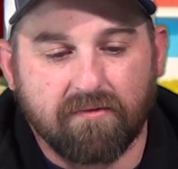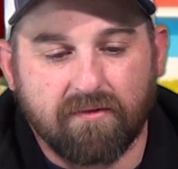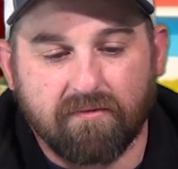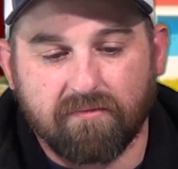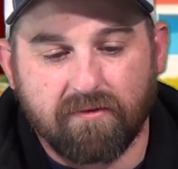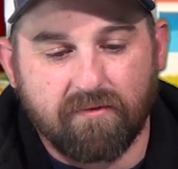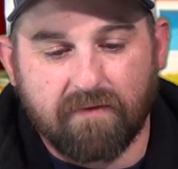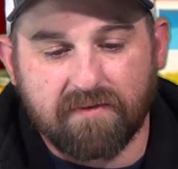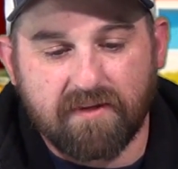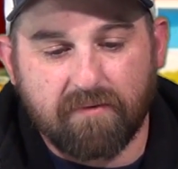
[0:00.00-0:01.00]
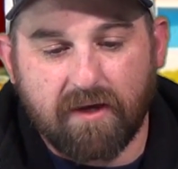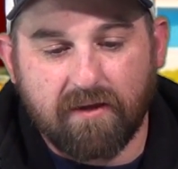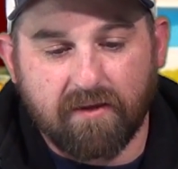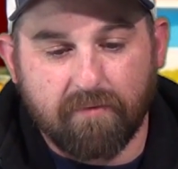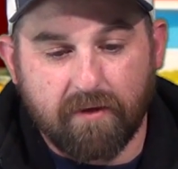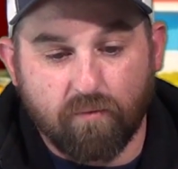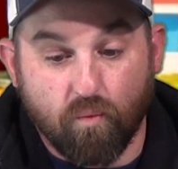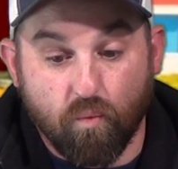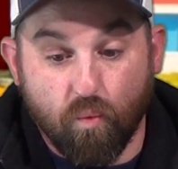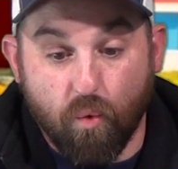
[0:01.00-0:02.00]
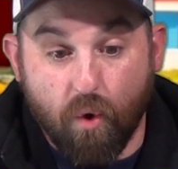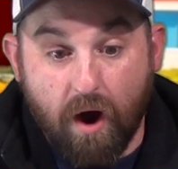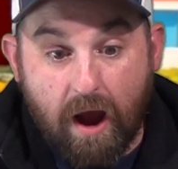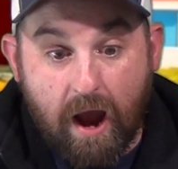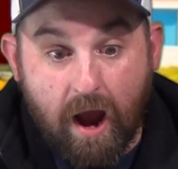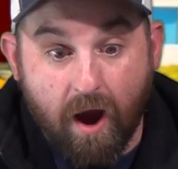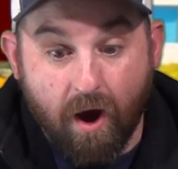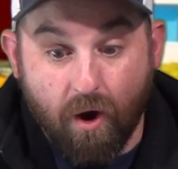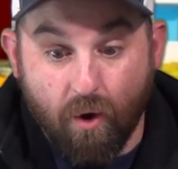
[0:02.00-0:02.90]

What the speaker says: You don't have to tell me anything about. Wow!